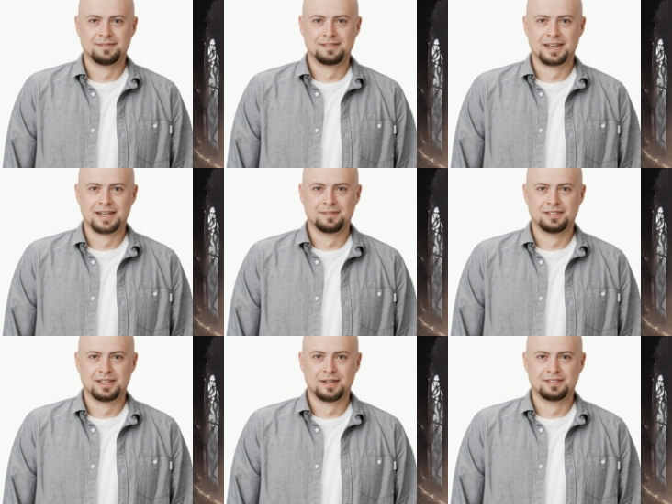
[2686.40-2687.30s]
Lyra
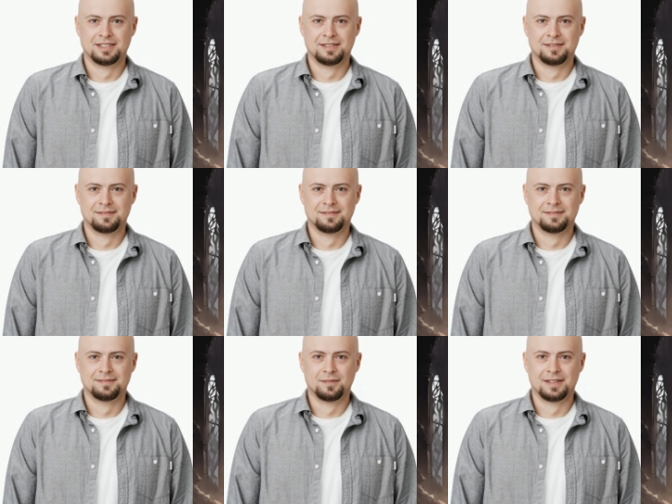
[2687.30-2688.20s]
shouted.
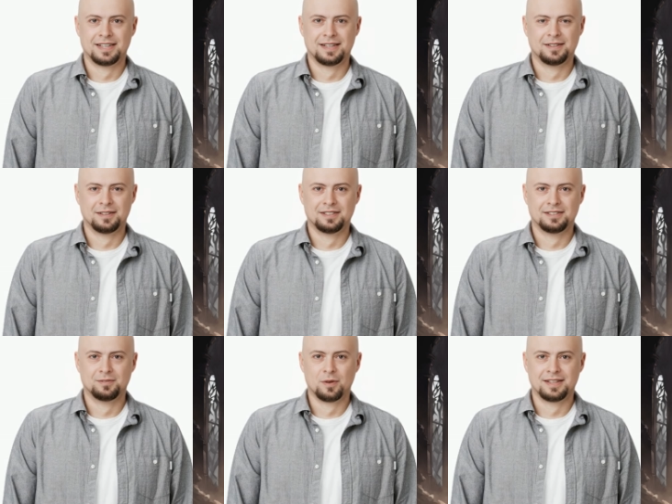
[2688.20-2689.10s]
We need to
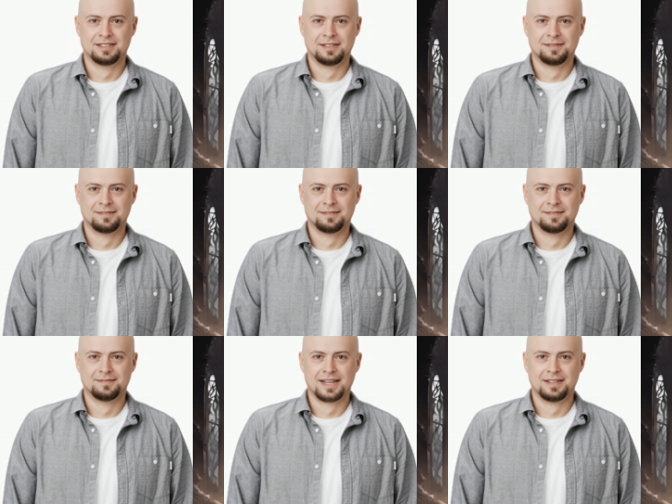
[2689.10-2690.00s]
destroy it.
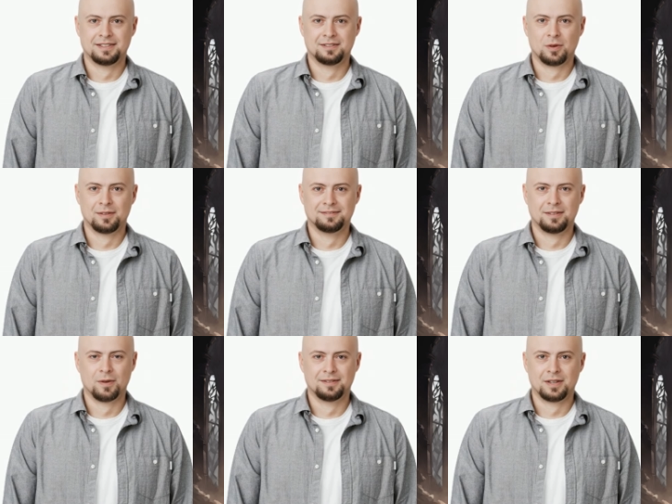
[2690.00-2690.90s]
Erindor and
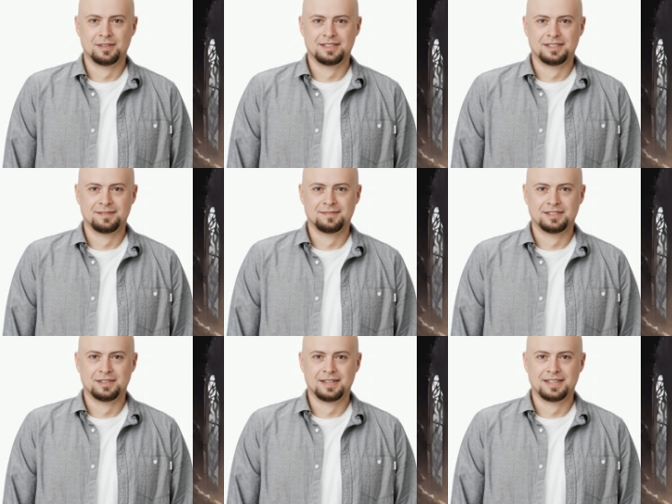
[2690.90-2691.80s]
Thorn nodded,
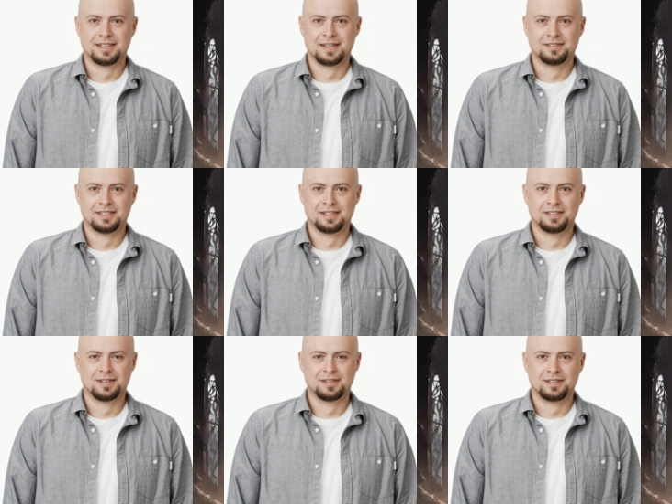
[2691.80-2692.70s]
turning their
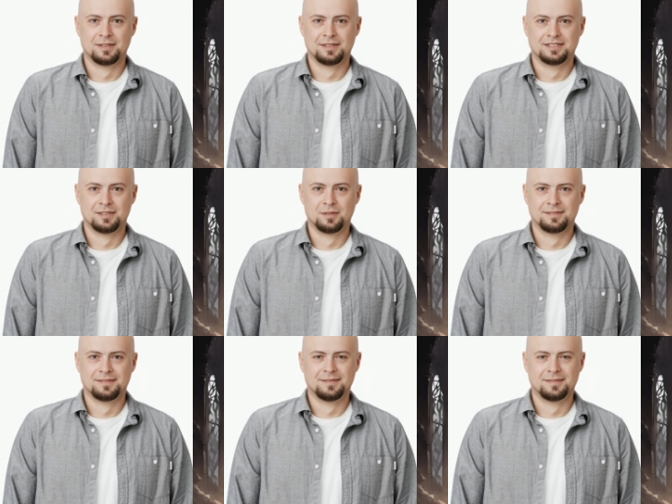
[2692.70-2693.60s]
attention to the crystal.
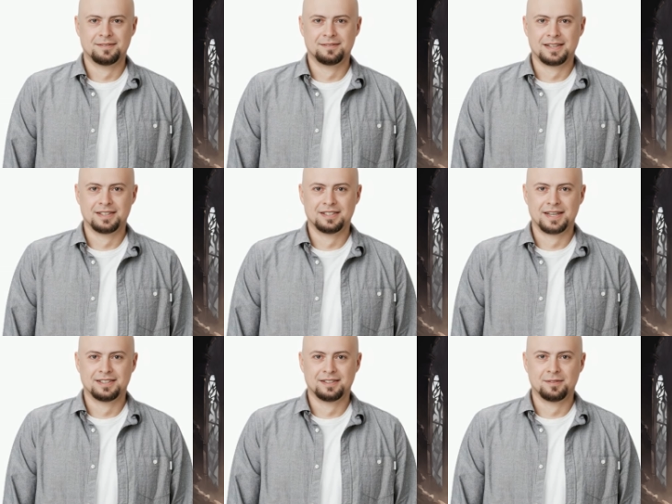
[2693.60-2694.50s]
They
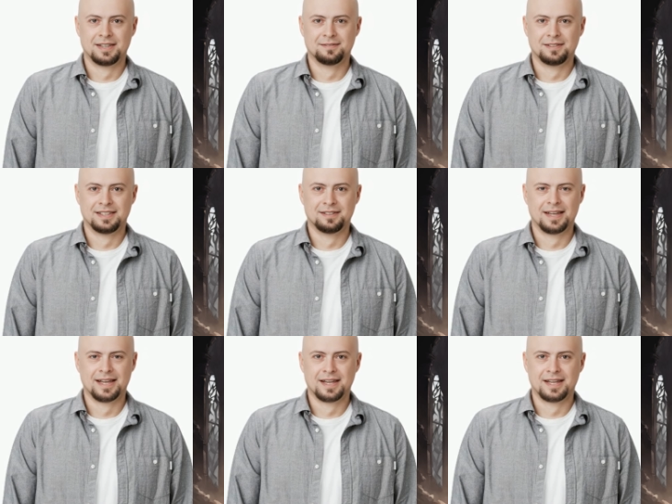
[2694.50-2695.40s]
attacked it with everything
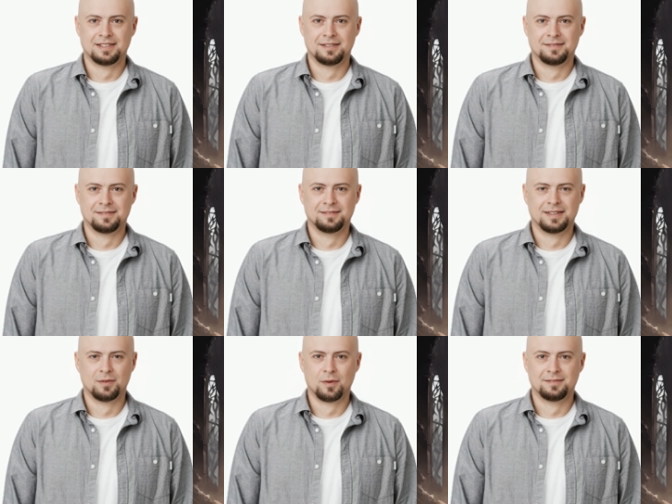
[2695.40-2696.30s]
they had,
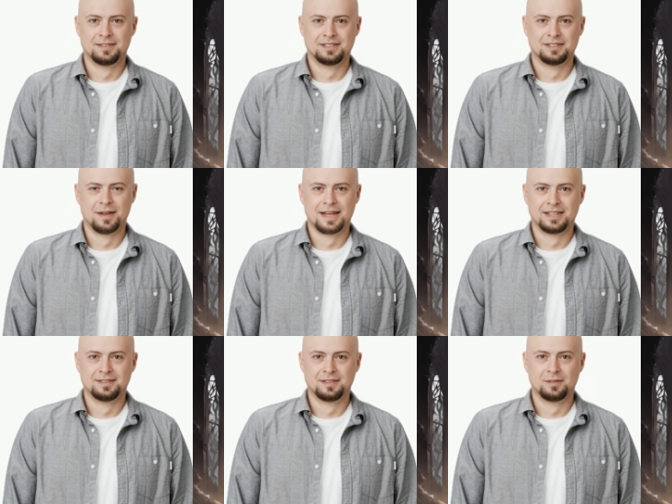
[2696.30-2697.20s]
their weapons
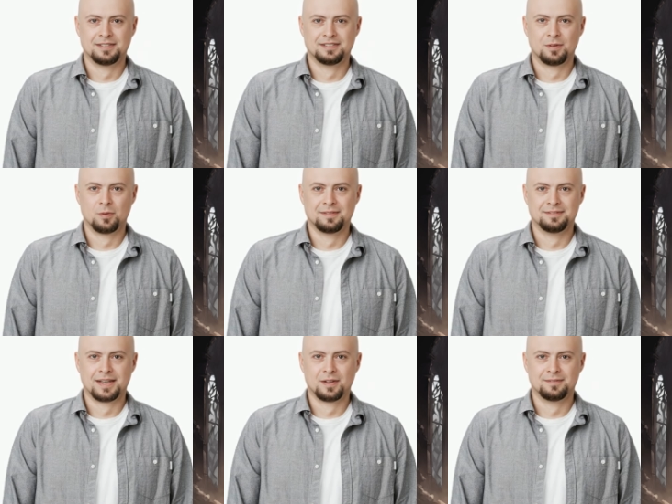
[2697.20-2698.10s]
striking the crystal
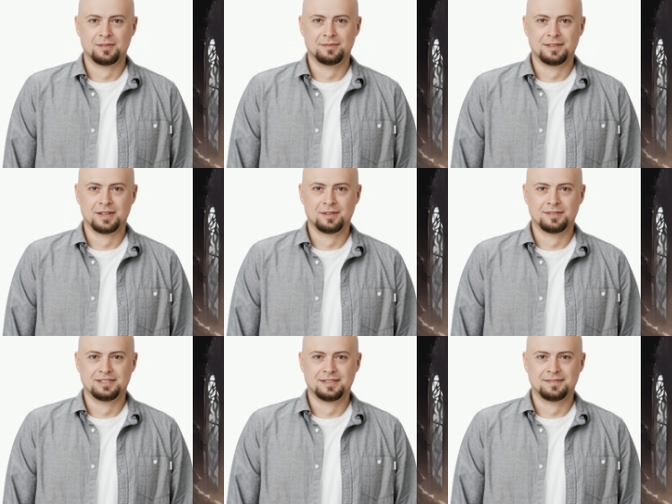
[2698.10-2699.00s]
with powerful
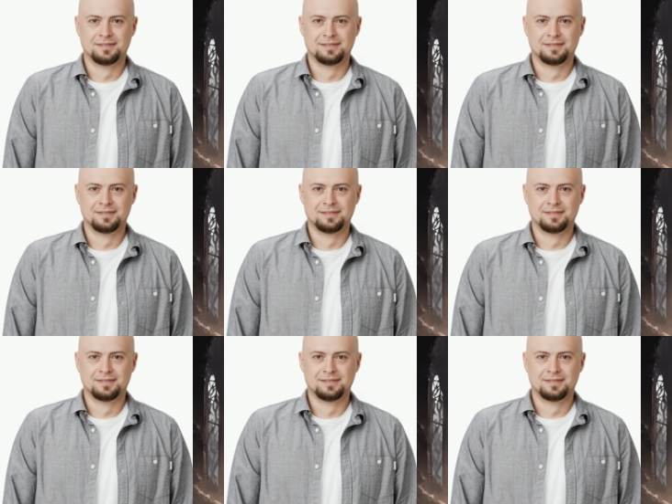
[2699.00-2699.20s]
blows.